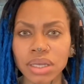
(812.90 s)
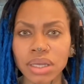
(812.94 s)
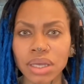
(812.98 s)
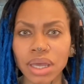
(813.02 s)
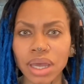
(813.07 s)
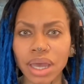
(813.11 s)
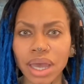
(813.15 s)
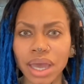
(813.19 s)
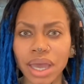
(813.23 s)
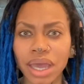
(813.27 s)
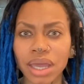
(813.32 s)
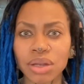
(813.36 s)

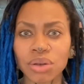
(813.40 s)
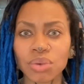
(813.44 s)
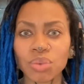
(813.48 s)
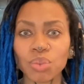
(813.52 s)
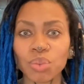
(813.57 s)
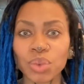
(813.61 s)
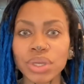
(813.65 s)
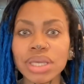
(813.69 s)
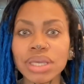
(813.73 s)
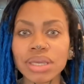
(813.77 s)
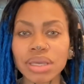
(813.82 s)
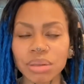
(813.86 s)
and
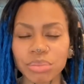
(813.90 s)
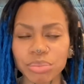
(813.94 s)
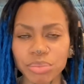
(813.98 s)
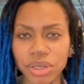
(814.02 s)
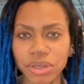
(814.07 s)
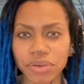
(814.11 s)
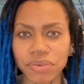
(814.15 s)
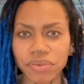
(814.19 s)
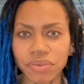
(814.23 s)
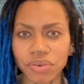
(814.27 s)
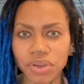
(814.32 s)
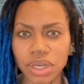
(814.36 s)
we can be
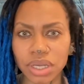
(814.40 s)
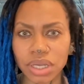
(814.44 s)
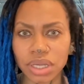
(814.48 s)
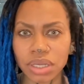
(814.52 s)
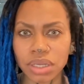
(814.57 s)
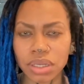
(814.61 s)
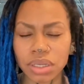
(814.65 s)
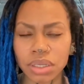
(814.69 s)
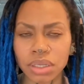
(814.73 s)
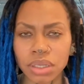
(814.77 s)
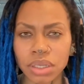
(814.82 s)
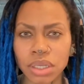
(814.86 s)
free.
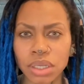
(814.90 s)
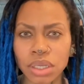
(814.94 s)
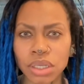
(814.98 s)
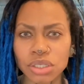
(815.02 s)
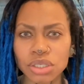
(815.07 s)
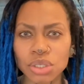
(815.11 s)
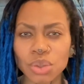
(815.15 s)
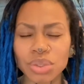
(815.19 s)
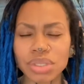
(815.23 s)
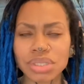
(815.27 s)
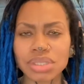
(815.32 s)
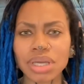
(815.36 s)

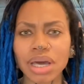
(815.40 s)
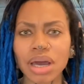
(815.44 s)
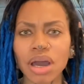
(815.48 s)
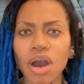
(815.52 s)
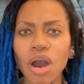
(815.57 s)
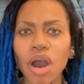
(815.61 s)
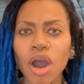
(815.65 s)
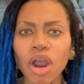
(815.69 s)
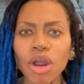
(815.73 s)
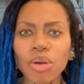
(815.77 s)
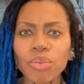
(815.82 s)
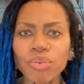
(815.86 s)
So it's not
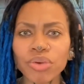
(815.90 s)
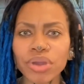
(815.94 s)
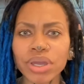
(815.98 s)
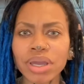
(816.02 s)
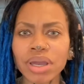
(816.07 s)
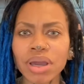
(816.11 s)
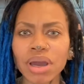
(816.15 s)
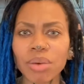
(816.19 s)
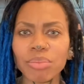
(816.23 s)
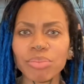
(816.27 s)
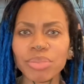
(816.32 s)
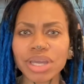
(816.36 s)
harboring
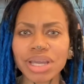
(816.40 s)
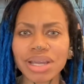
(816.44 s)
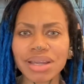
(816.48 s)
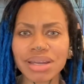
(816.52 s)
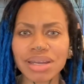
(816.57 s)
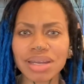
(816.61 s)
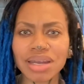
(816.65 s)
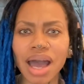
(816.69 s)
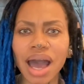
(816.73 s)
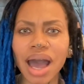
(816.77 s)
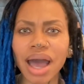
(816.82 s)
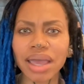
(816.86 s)
a big
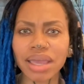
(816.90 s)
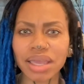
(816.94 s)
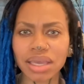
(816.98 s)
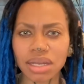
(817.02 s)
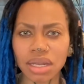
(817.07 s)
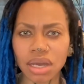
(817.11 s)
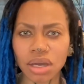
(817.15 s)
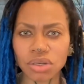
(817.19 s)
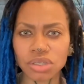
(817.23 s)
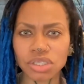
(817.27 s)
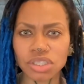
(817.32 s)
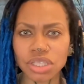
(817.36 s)
knot in
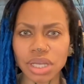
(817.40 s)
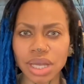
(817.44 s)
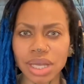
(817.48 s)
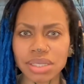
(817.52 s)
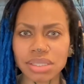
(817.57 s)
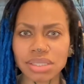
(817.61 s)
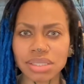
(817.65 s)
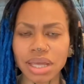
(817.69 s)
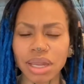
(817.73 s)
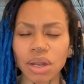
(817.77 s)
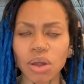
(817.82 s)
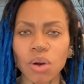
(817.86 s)
our
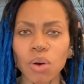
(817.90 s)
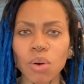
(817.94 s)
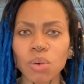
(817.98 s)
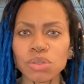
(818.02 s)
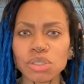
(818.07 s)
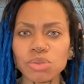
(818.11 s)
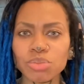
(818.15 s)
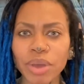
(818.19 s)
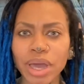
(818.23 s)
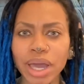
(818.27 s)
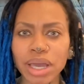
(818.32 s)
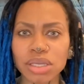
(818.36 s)
chest that holds
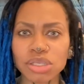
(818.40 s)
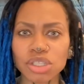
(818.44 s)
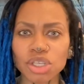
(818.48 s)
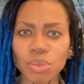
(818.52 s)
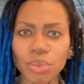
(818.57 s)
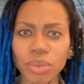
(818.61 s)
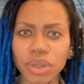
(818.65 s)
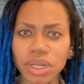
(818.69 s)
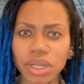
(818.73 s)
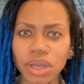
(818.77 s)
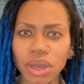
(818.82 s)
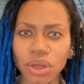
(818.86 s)
back so
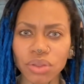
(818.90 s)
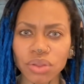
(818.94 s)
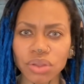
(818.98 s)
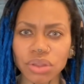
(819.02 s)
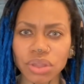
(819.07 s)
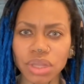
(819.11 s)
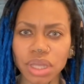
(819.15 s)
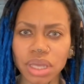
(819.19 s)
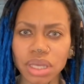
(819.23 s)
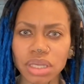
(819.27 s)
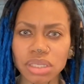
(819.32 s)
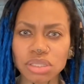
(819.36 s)
many other
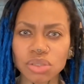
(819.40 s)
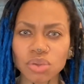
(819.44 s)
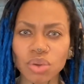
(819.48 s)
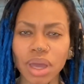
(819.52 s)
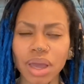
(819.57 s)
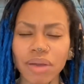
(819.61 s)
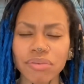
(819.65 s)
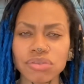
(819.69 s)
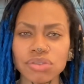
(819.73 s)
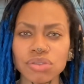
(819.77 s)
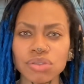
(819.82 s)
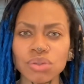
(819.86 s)
things. You
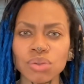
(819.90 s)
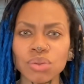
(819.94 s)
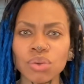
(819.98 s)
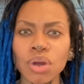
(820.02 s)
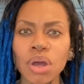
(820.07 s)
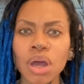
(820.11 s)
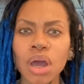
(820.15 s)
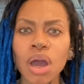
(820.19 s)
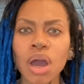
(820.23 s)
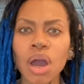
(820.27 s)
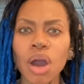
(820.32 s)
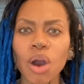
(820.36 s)
have to
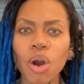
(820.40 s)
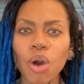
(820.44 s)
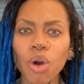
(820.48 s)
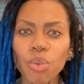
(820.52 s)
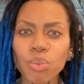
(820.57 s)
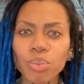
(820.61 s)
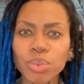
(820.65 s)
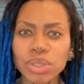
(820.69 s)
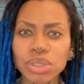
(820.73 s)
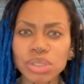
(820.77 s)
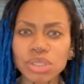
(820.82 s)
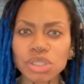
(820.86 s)

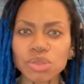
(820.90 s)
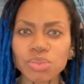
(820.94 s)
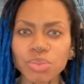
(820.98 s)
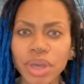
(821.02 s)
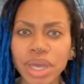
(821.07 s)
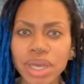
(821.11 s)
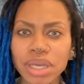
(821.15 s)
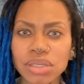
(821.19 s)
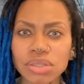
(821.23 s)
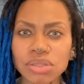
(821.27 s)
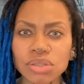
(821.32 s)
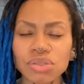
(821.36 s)
open
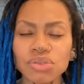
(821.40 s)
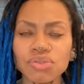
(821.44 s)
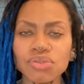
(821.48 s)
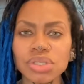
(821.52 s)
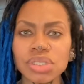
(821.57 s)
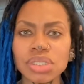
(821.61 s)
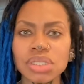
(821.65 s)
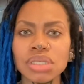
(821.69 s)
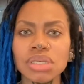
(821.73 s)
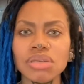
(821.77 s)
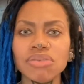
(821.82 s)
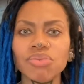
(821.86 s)
space to
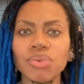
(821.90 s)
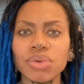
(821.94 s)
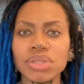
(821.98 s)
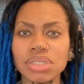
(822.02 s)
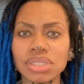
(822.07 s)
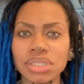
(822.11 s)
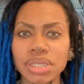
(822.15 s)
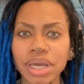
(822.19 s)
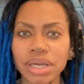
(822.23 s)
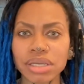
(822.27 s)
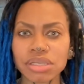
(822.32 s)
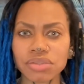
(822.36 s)
receive what's
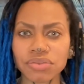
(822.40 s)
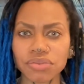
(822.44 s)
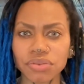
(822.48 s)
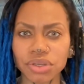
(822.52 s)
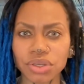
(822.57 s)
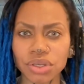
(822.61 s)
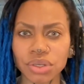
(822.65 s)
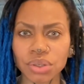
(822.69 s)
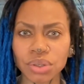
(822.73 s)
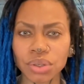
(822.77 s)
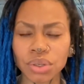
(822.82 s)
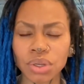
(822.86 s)
next for you.